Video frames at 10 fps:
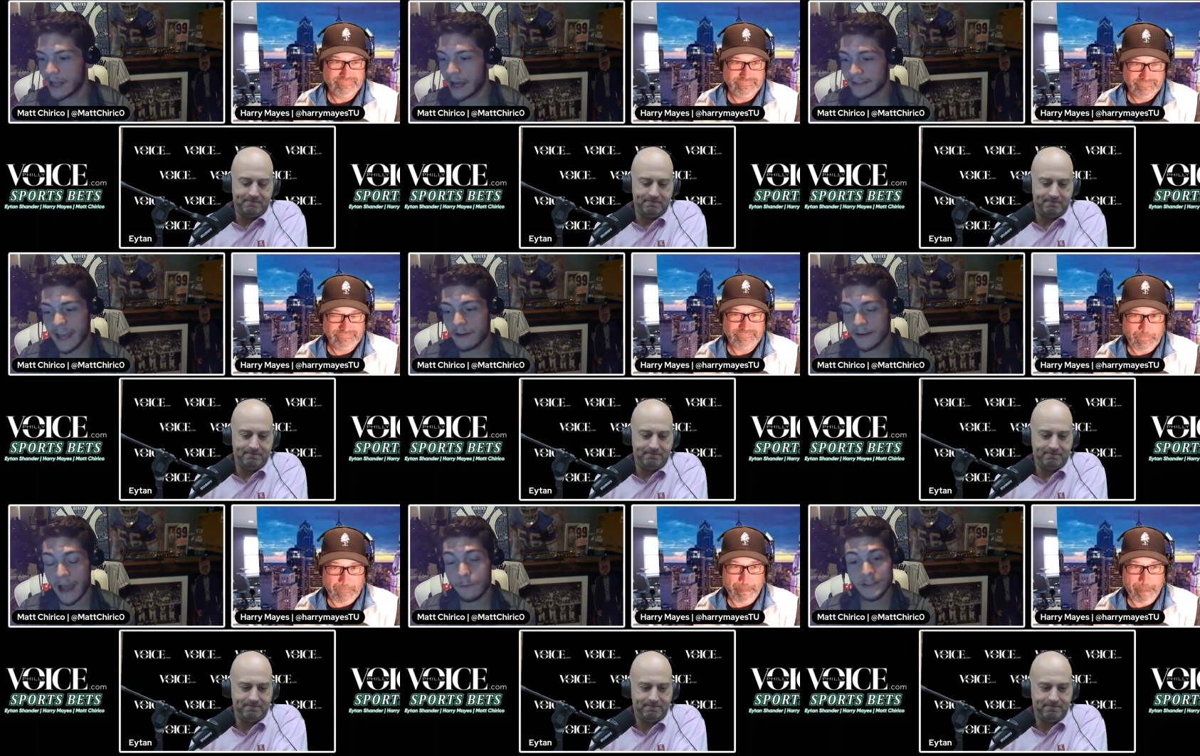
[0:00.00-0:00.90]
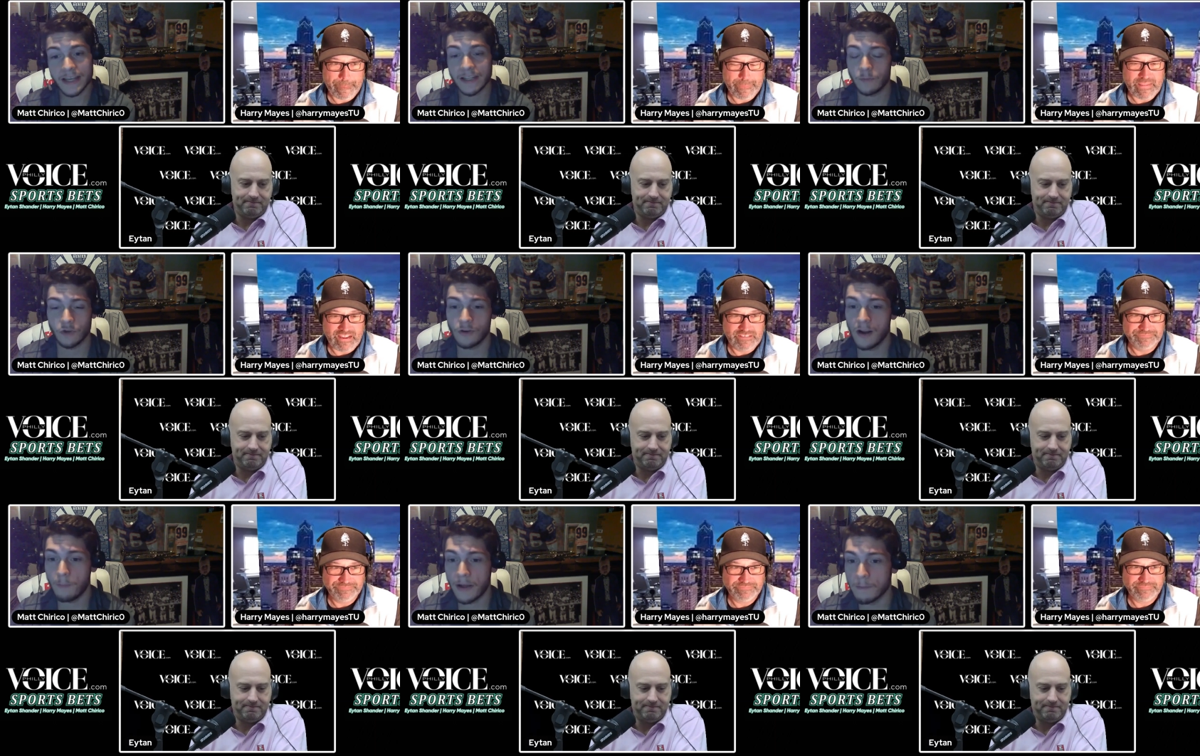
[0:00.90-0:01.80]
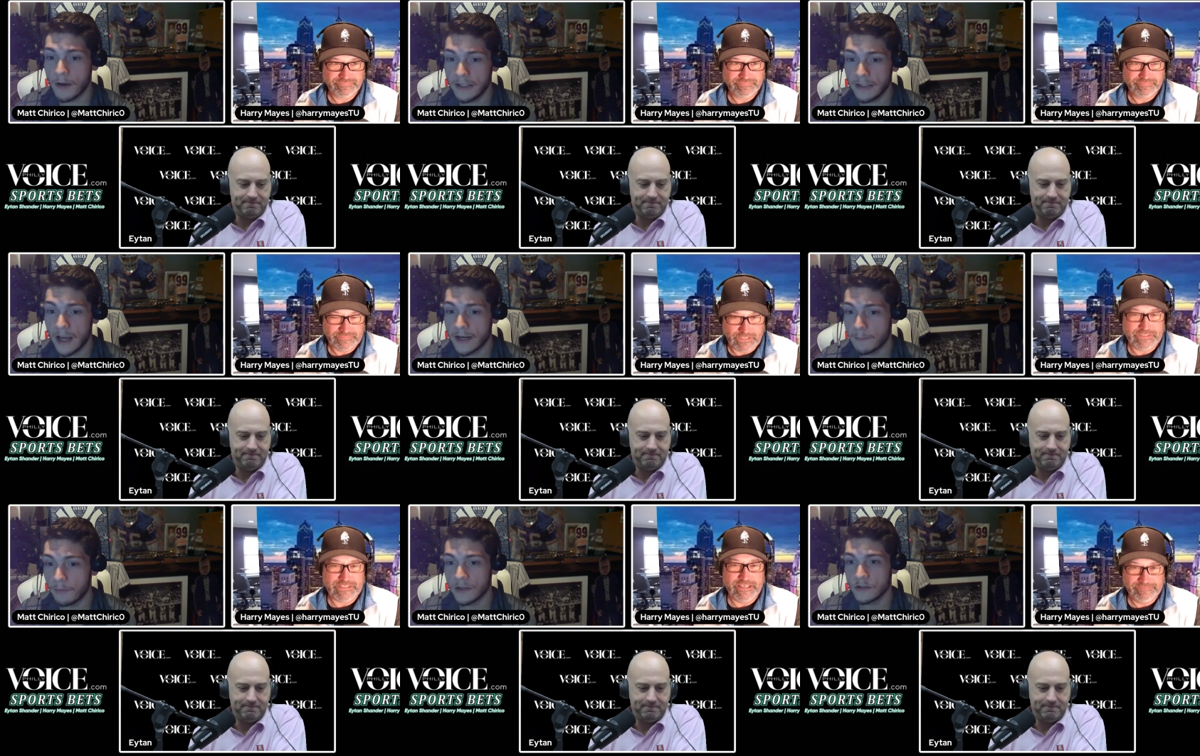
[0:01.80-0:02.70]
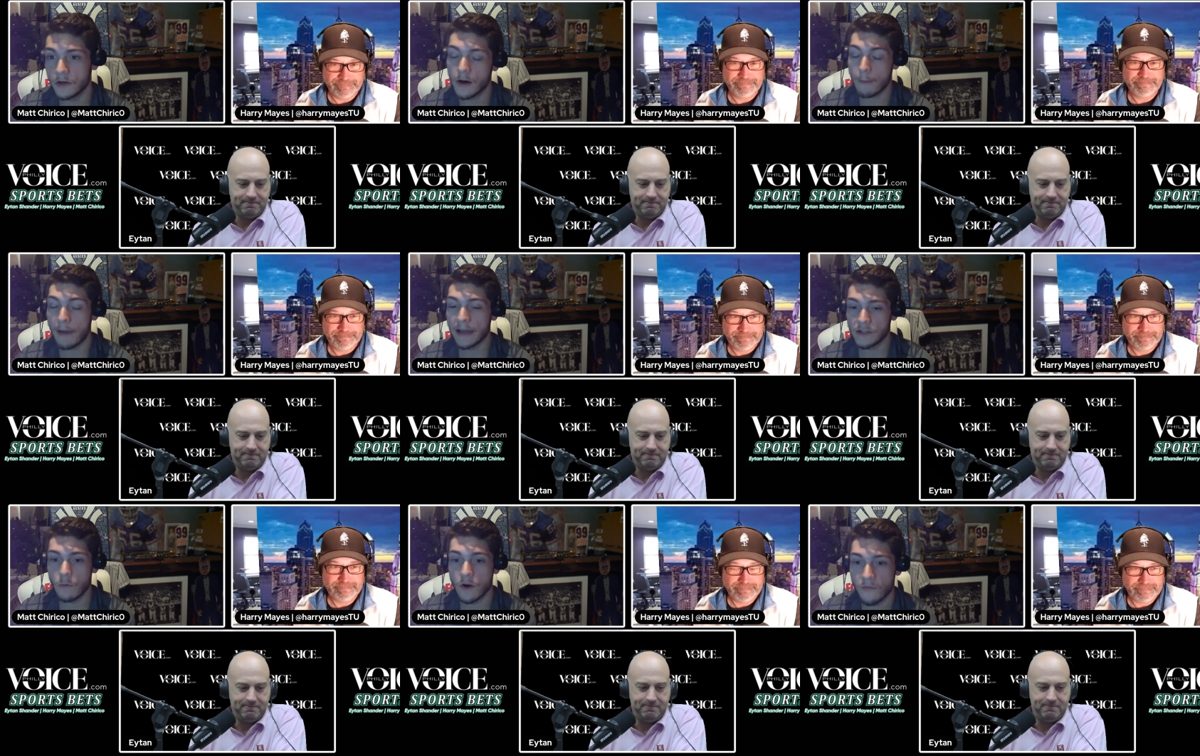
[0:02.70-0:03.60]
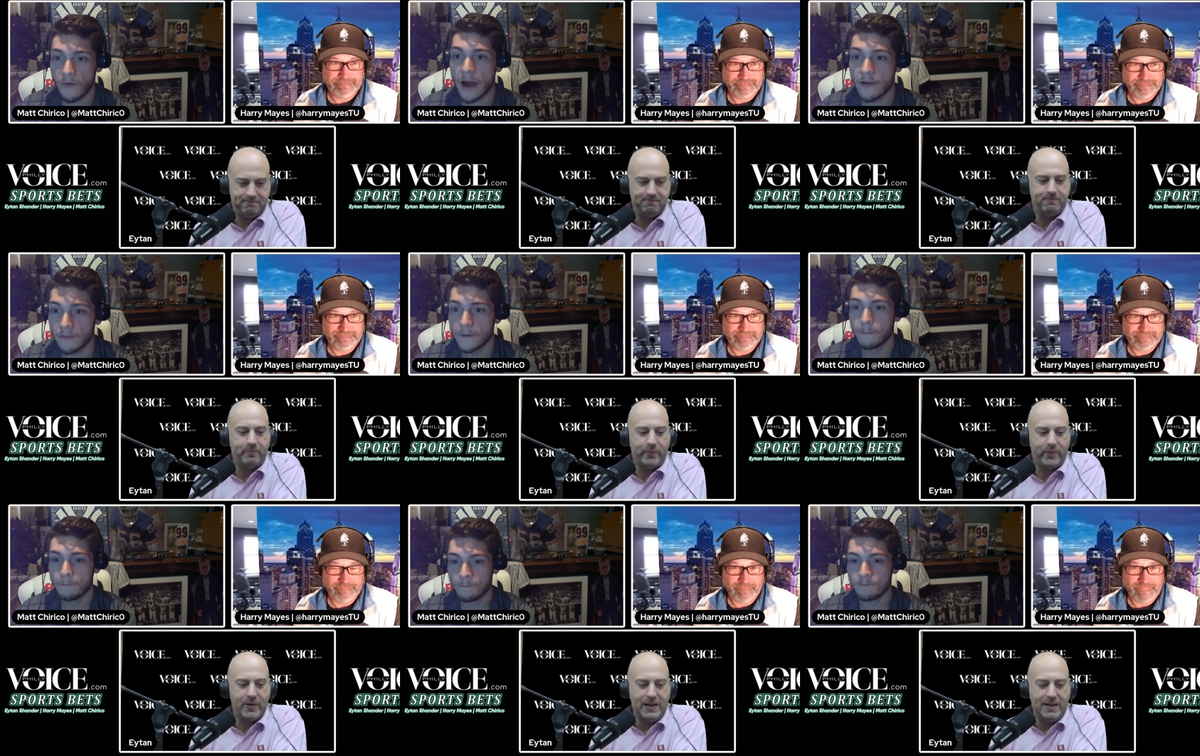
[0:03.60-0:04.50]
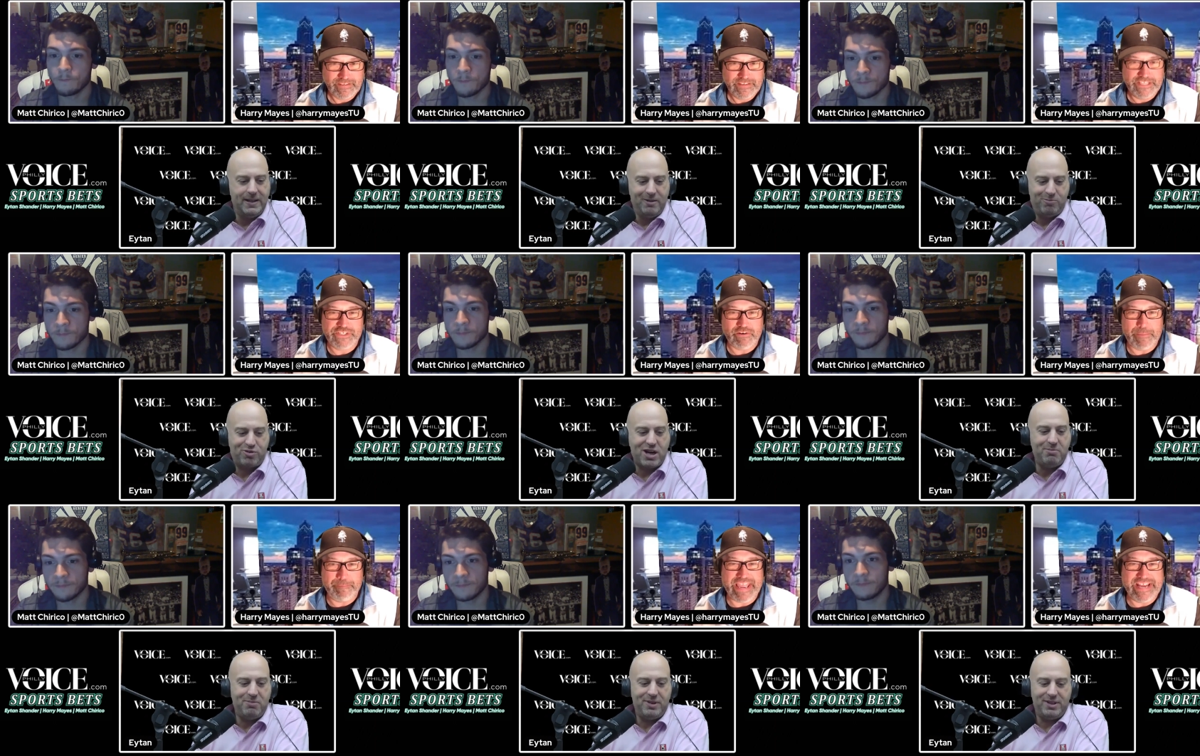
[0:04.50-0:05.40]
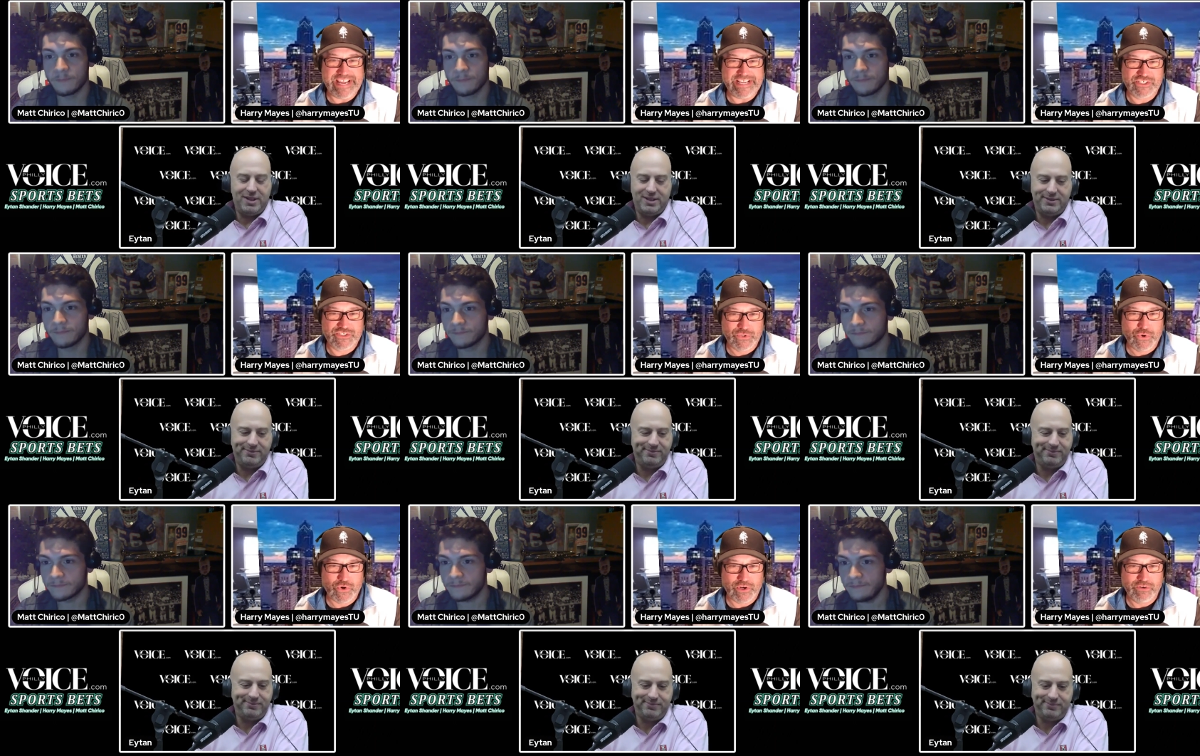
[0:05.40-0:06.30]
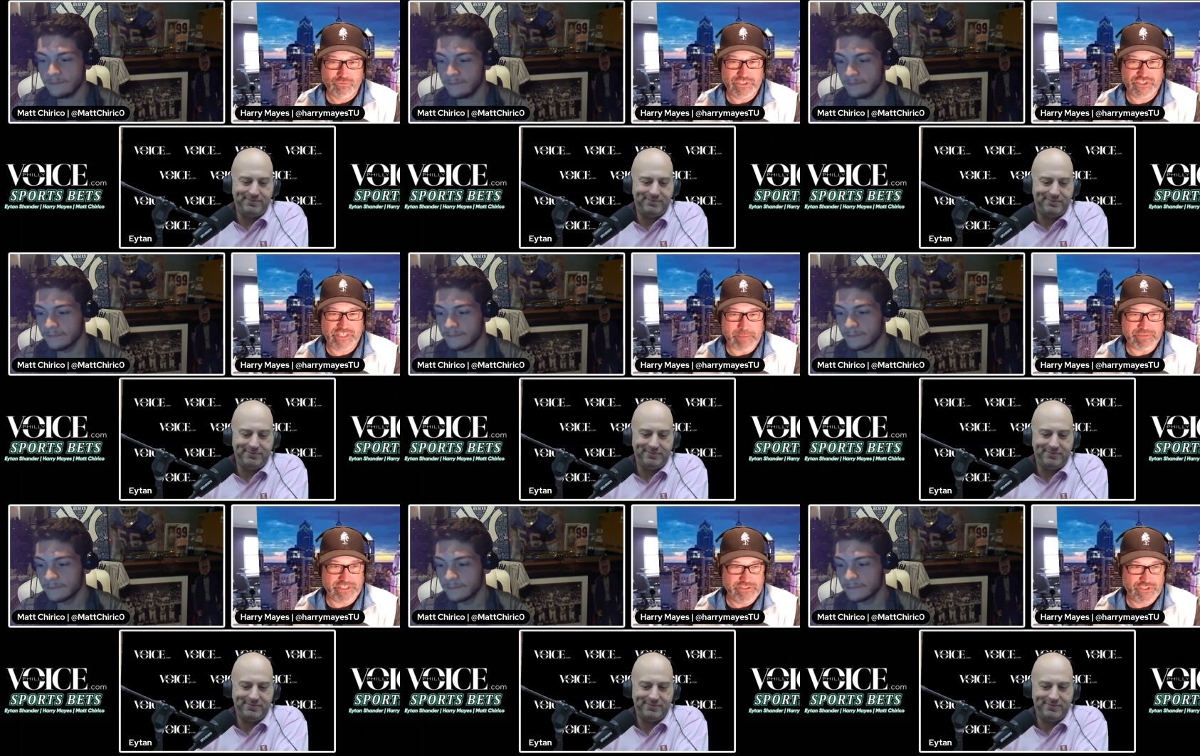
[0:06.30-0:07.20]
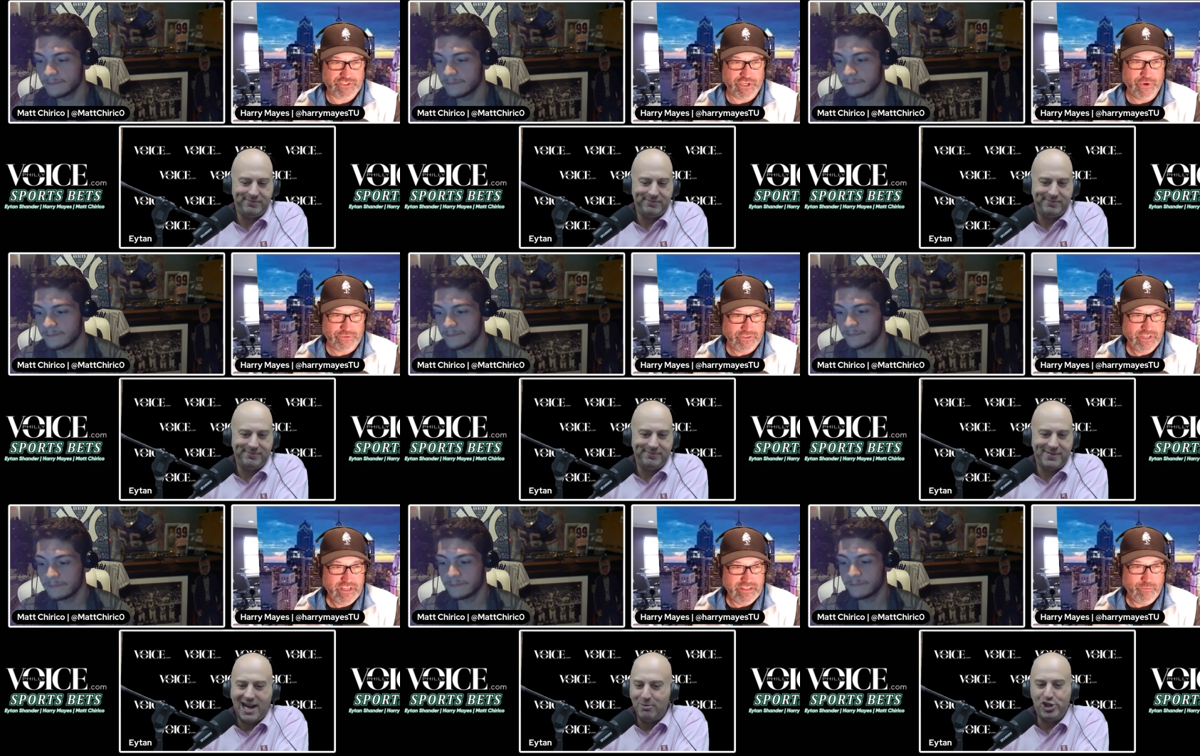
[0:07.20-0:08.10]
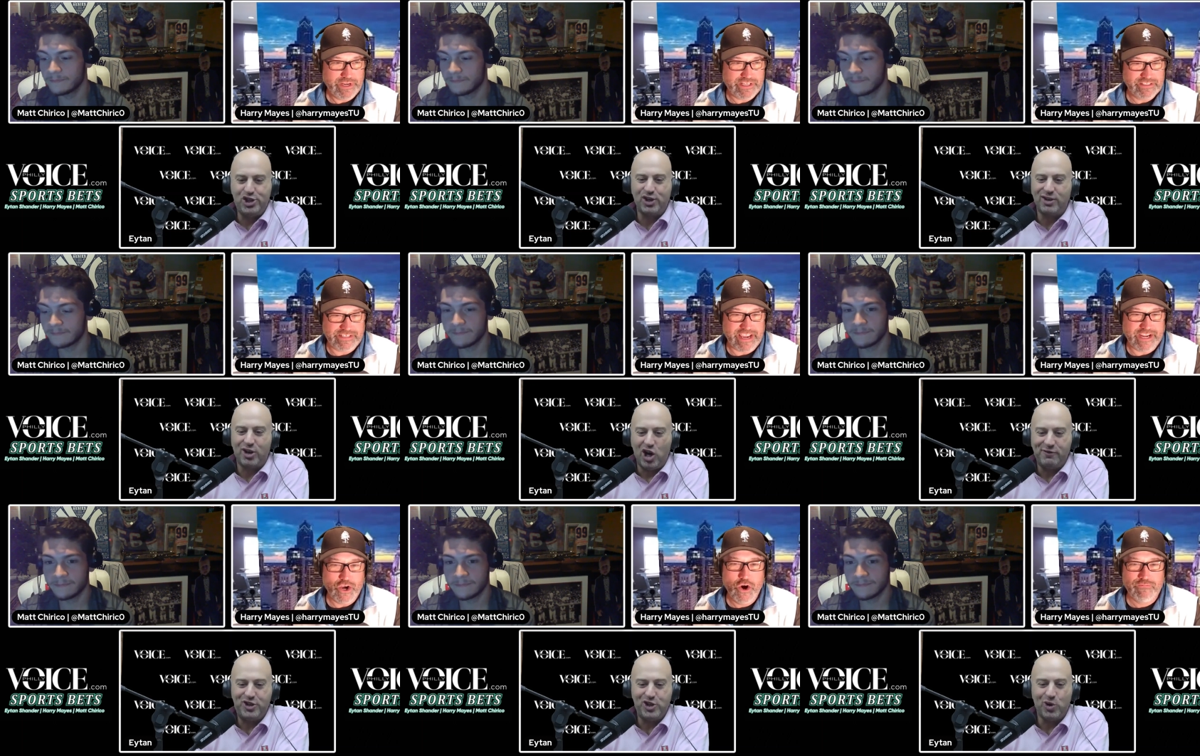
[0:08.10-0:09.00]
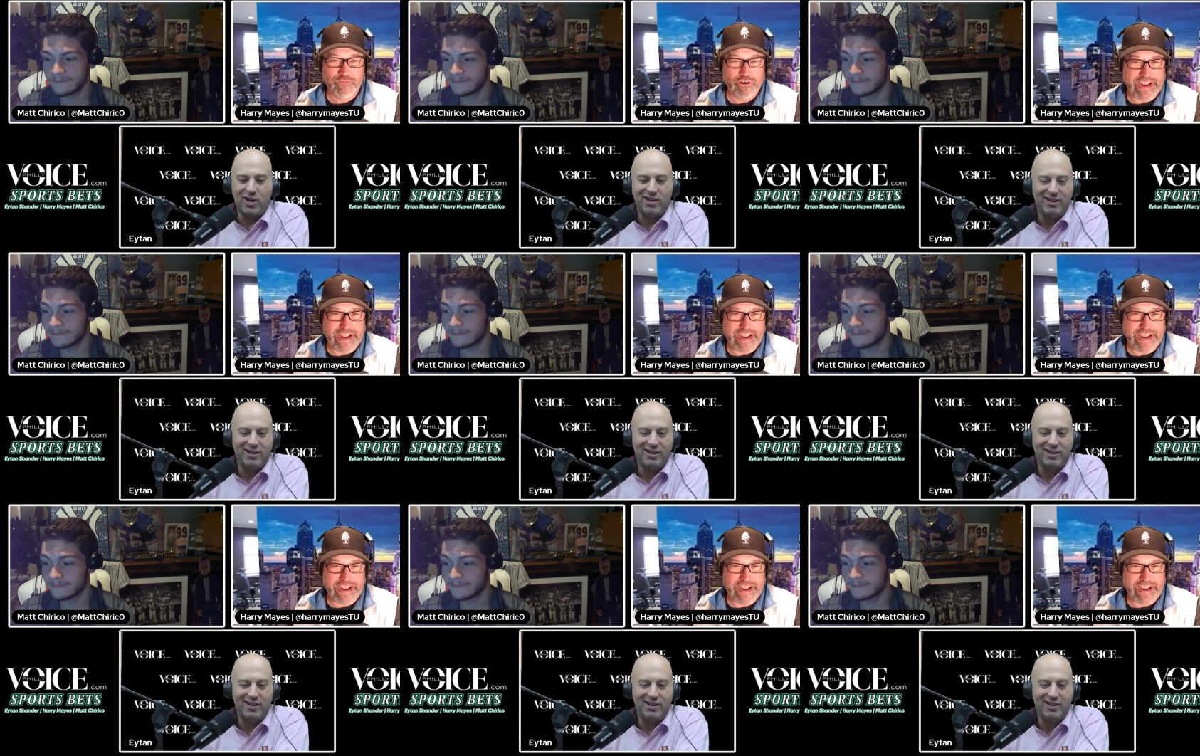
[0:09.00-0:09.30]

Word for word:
Speaker 1: to lock down. And I was taking them straight up on the money line okay. plus, or uh, minus 105.
Speaker 2: Is there a um, Penei Sewell receptions total I'm that we sure can take offshore. over a